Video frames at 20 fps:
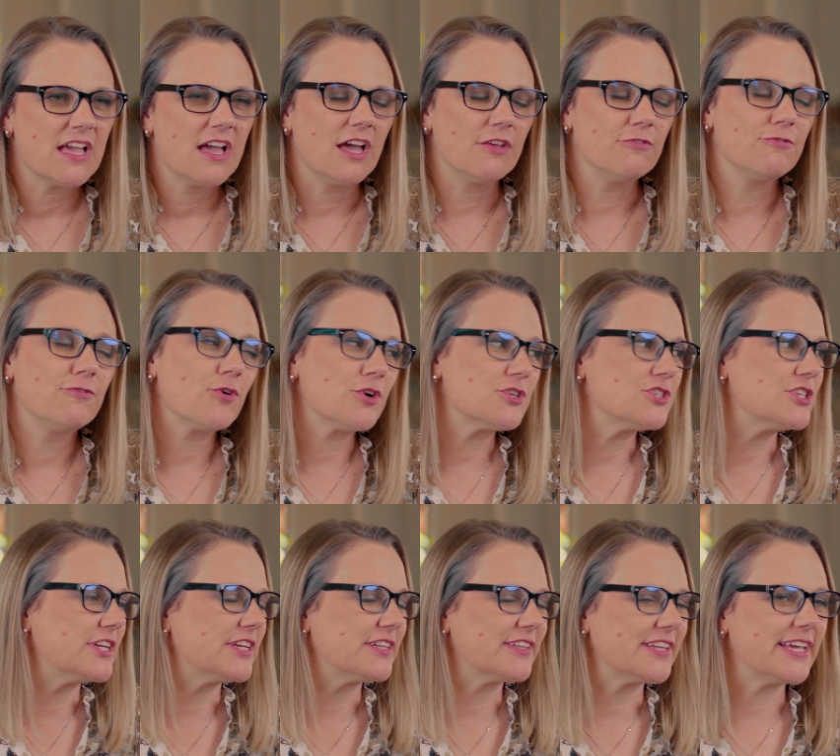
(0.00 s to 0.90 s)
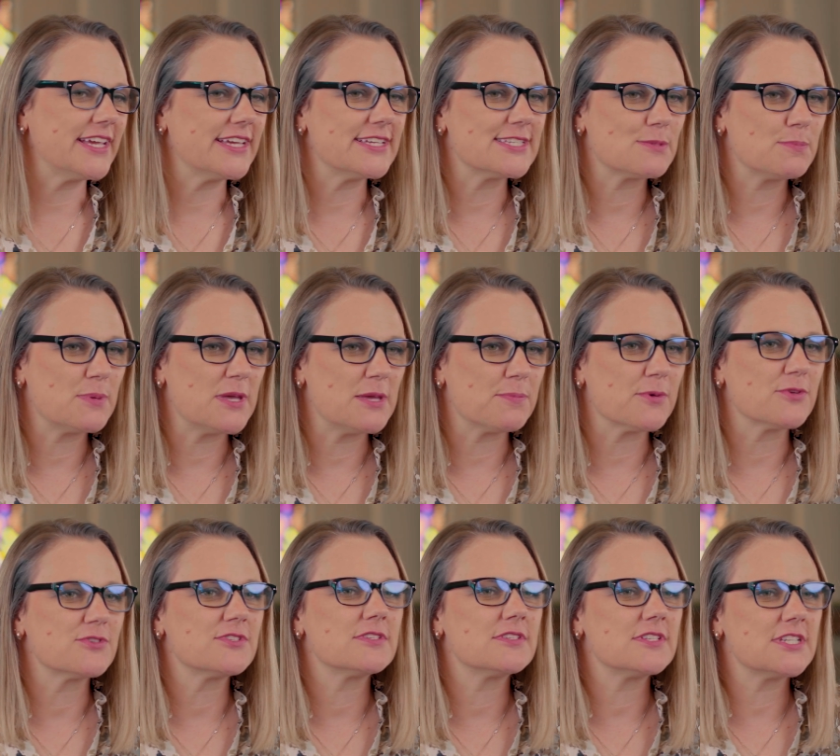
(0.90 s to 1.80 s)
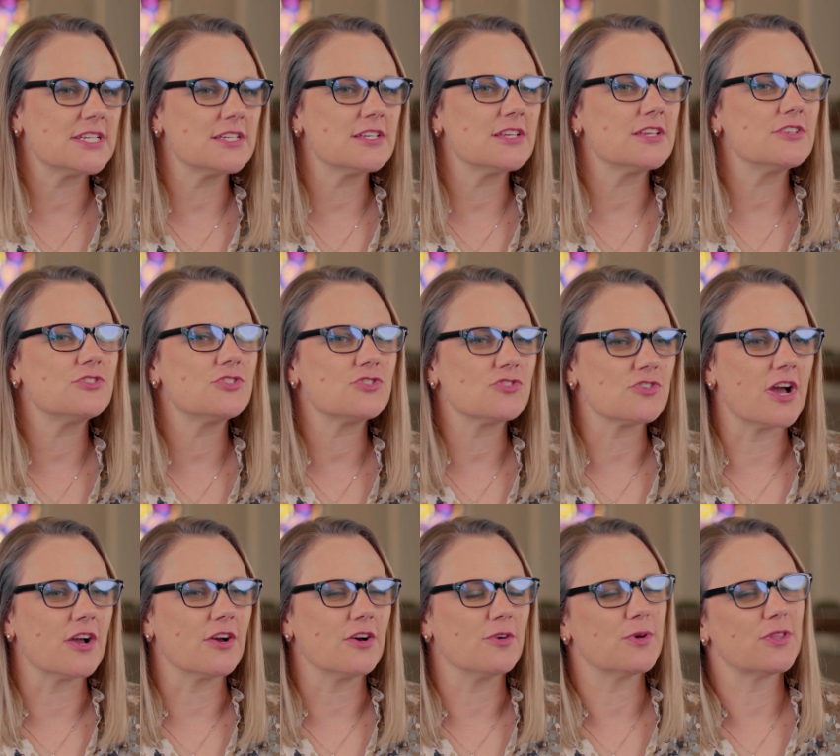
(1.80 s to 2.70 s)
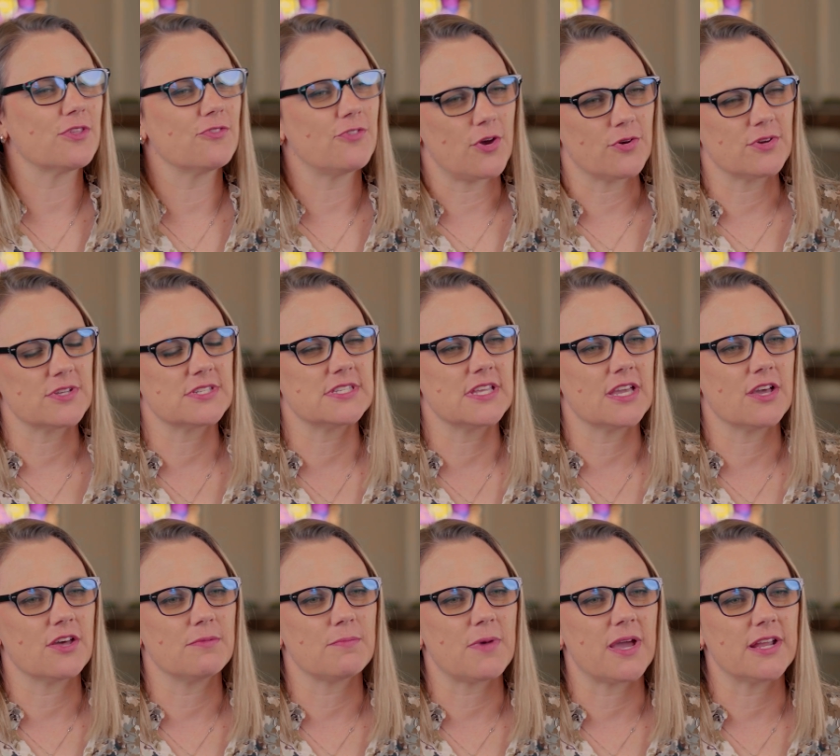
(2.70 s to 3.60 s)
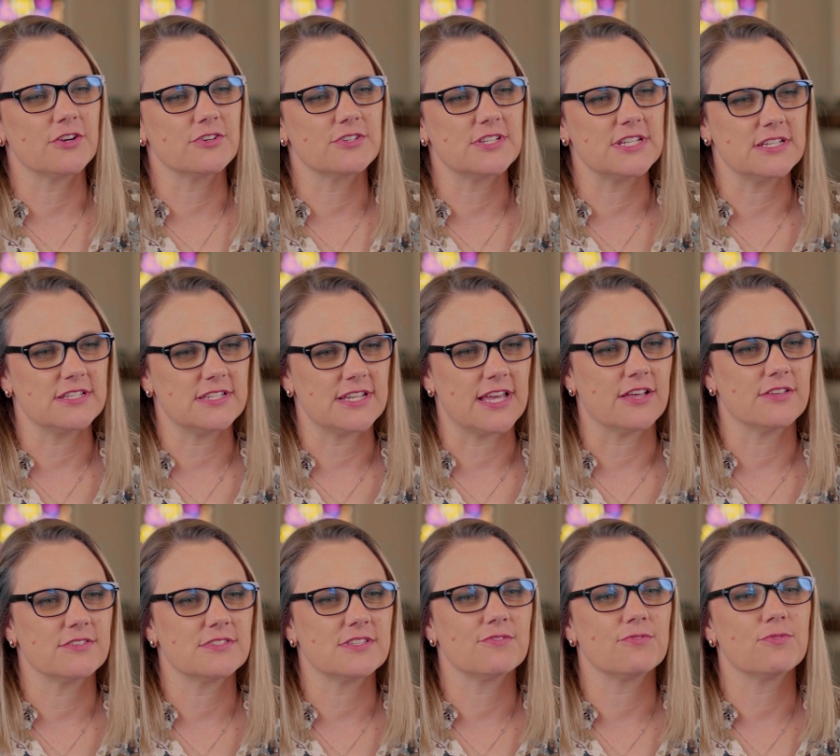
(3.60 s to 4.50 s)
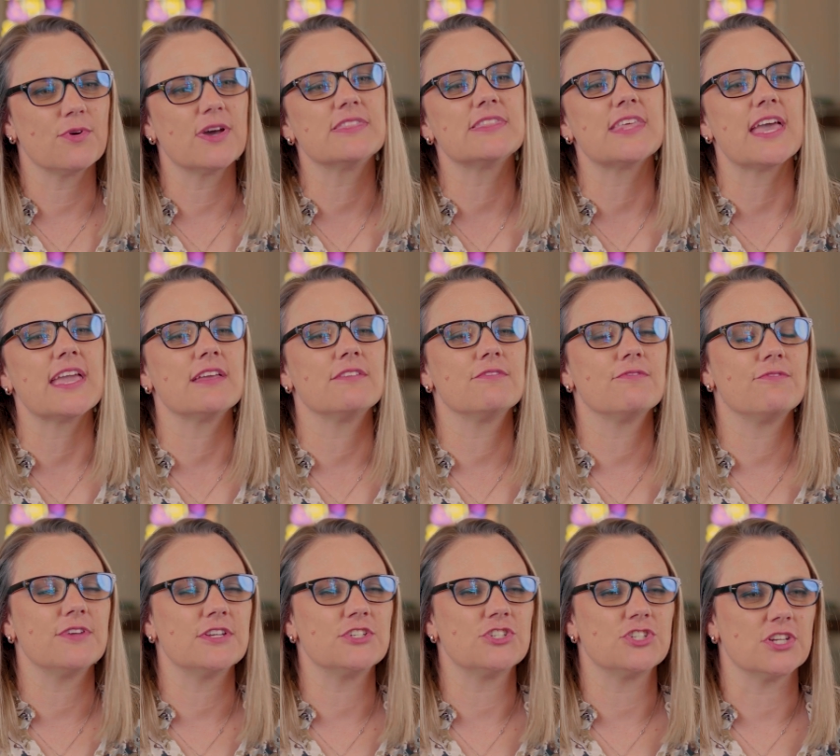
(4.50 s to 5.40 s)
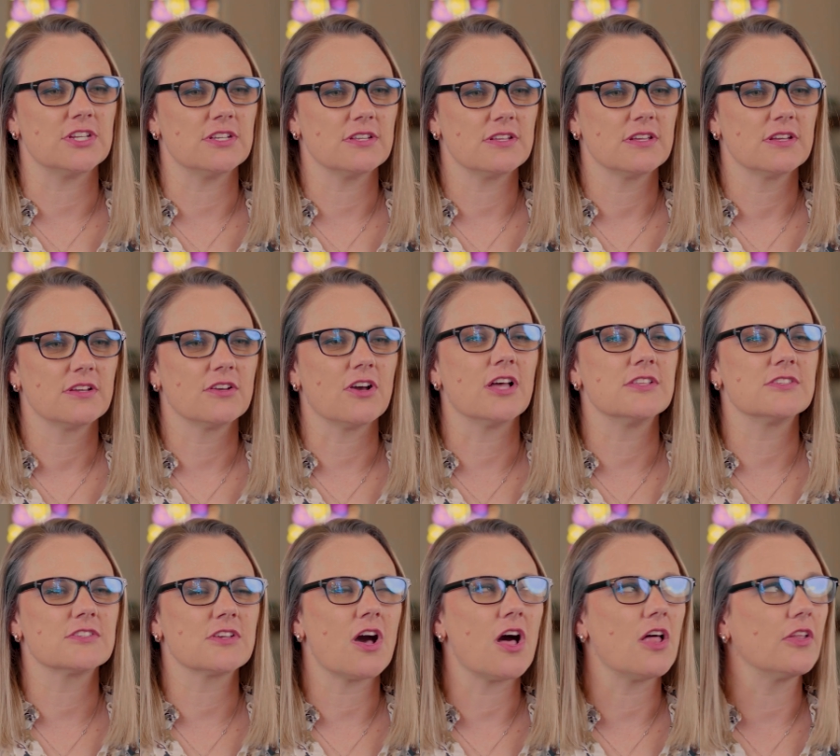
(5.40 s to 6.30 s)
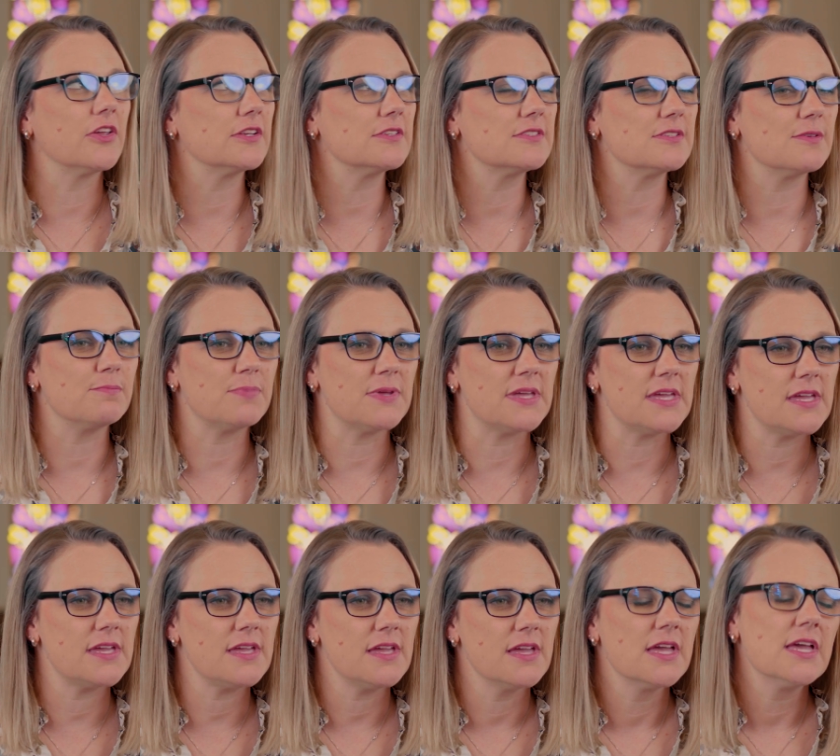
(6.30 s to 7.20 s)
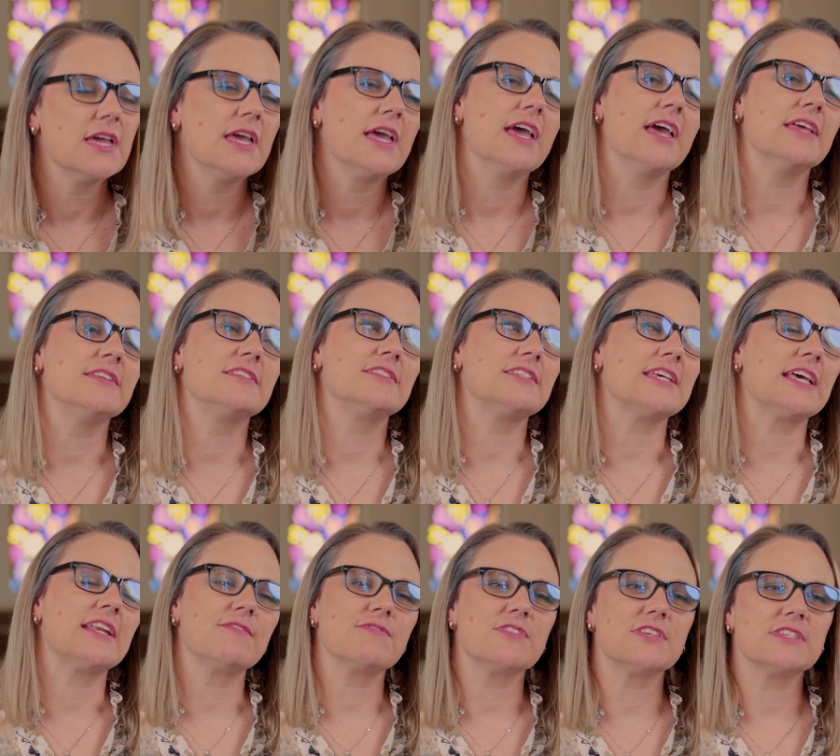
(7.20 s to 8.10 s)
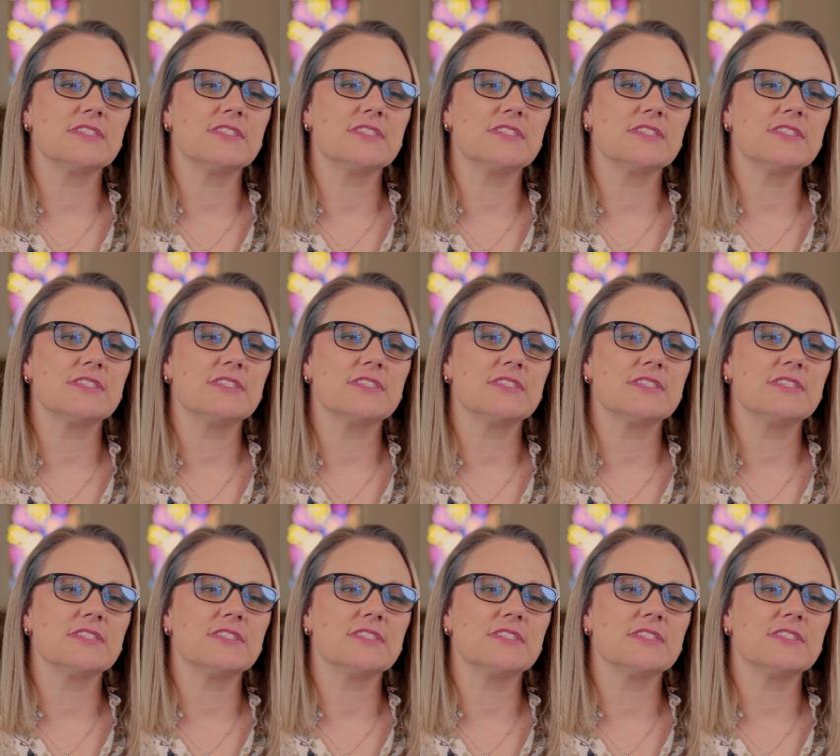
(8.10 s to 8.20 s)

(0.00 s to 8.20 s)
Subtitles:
Unfortunately, his people still struggle with focusing on minor details of what they envisioned God's calling to be instead of the